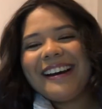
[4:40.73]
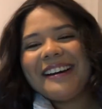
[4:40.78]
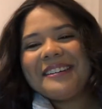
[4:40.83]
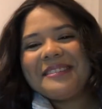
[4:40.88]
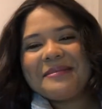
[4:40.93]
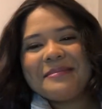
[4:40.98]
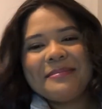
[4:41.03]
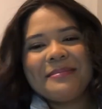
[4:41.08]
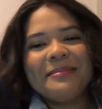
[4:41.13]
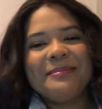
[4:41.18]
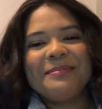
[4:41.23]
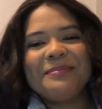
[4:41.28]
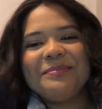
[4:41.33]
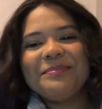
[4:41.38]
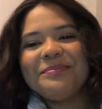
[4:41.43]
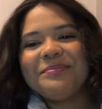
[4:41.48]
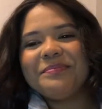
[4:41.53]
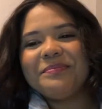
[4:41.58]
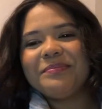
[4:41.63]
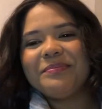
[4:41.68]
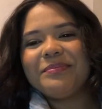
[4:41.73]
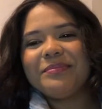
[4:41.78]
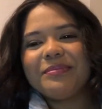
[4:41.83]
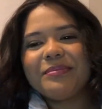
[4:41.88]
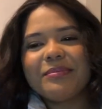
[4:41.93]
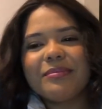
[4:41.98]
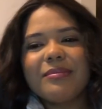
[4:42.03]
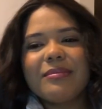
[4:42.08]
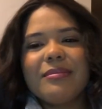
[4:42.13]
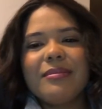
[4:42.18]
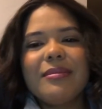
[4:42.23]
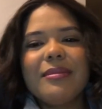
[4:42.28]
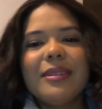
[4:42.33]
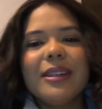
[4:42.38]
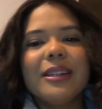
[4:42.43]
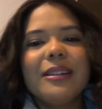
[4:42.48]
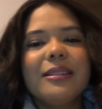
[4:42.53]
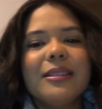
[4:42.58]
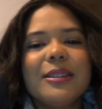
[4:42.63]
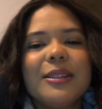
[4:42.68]
um,
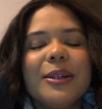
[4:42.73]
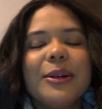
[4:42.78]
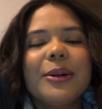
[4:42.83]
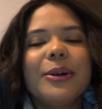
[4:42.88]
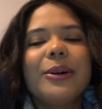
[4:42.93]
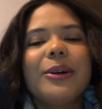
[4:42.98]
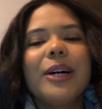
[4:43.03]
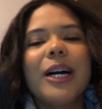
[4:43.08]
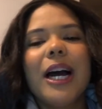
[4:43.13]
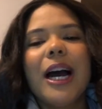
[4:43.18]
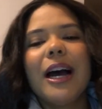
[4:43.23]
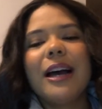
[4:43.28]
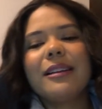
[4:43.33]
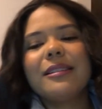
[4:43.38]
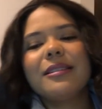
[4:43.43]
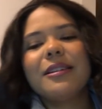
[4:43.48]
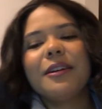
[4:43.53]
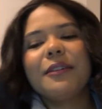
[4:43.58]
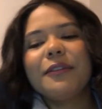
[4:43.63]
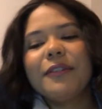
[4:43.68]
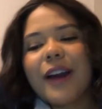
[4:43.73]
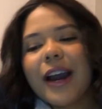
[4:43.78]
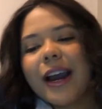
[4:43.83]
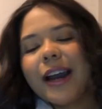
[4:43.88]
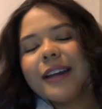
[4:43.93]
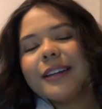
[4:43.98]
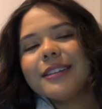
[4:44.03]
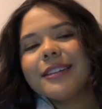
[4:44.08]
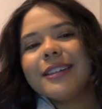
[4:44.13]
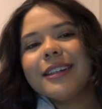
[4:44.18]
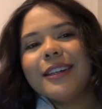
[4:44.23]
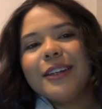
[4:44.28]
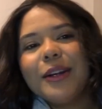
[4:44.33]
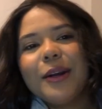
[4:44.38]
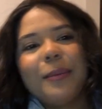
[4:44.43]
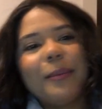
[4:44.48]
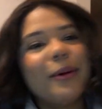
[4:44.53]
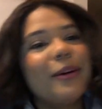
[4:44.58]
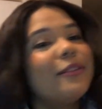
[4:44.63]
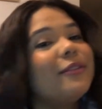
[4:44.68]
so as our fact
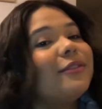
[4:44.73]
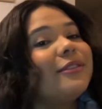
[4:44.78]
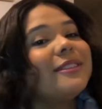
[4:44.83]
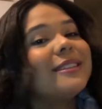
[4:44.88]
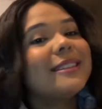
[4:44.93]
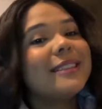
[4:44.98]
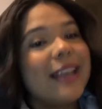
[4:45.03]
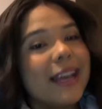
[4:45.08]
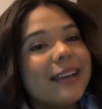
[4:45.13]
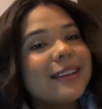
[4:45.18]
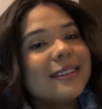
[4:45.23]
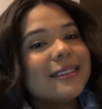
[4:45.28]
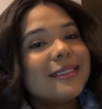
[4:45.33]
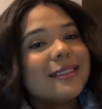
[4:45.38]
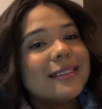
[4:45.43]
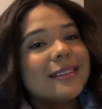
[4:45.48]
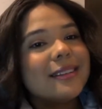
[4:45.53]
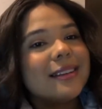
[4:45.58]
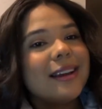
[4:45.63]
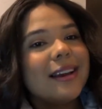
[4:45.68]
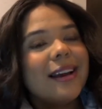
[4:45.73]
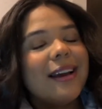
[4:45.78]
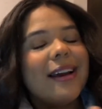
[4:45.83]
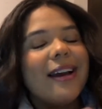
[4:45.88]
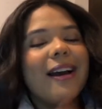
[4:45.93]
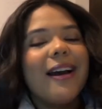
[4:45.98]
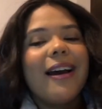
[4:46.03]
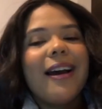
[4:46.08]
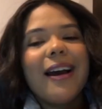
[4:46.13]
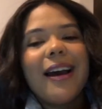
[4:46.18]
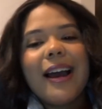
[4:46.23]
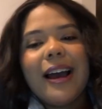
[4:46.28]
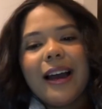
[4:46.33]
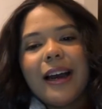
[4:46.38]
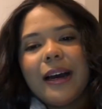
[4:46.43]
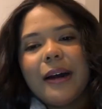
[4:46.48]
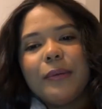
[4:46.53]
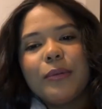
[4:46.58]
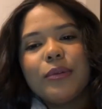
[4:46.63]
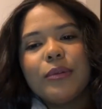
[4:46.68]
number six
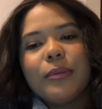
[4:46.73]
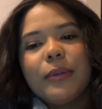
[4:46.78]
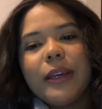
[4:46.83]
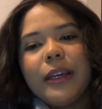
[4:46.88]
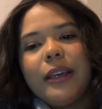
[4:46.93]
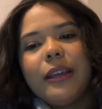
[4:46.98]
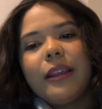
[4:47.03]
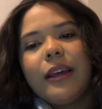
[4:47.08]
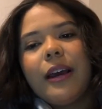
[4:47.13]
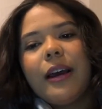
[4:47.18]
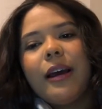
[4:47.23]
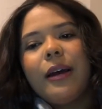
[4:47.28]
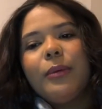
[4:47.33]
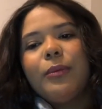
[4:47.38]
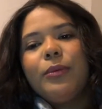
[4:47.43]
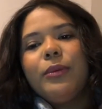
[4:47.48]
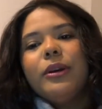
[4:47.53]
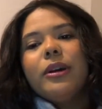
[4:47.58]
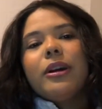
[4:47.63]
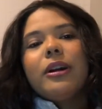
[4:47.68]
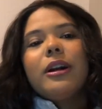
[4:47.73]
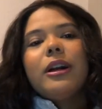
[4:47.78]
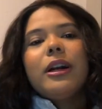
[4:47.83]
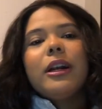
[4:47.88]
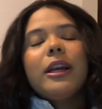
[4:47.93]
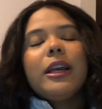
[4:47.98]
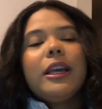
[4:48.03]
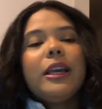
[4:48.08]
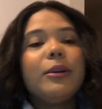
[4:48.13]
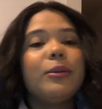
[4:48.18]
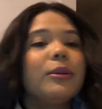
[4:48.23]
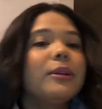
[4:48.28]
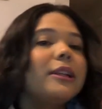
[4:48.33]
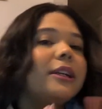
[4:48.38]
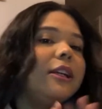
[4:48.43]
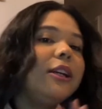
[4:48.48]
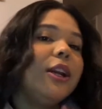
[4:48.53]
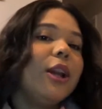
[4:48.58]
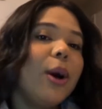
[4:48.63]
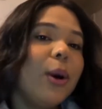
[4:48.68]
uh, will be that we are
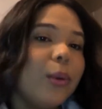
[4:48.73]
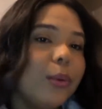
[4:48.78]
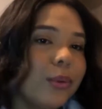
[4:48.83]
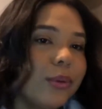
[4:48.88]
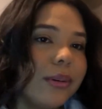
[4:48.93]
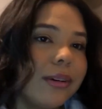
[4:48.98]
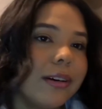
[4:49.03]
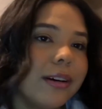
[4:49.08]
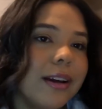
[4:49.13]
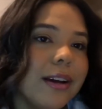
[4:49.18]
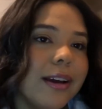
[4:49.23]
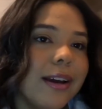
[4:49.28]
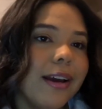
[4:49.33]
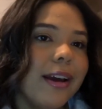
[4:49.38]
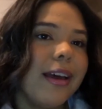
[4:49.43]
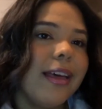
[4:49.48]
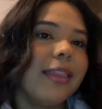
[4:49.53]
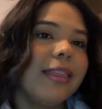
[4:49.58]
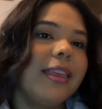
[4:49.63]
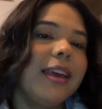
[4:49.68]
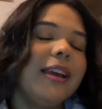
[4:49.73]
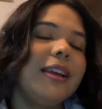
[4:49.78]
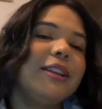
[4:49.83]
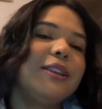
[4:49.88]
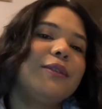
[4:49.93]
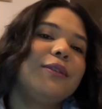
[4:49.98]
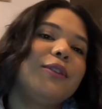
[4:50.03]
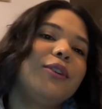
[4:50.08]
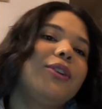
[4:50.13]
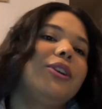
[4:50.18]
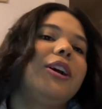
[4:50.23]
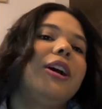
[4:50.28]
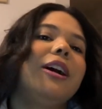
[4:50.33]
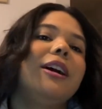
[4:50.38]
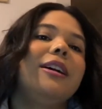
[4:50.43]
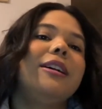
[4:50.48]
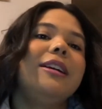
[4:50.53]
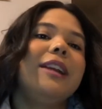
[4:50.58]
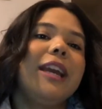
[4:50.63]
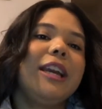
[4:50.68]
equally known things for
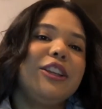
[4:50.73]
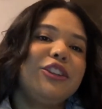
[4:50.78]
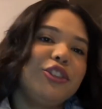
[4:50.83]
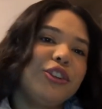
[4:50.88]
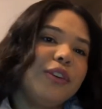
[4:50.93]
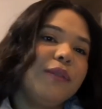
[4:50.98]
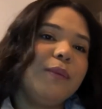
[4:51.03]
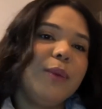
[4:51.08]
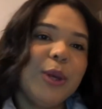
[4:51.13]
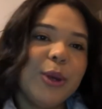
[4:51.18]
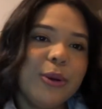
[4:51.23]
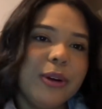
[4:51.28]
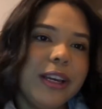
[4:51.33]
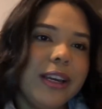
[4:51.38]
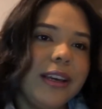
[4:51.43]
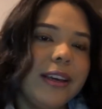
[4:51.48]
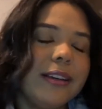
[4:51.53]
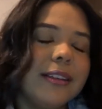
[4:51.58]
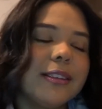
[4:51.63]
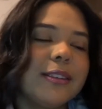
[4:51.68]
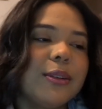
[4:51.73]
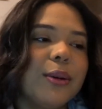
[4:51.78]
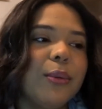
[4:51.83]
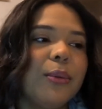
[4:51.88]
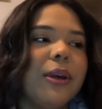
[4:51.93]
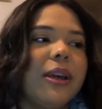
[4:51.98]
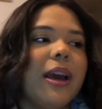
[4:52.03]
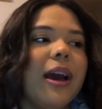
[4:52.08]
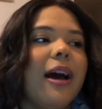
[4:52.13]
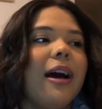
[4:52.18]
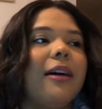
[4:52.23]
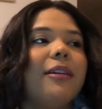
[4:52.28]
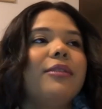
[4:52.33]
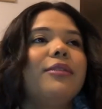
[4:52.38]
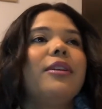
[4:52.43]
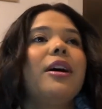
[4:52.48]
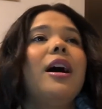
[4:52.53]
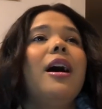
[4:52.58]
our nature beauty. So we have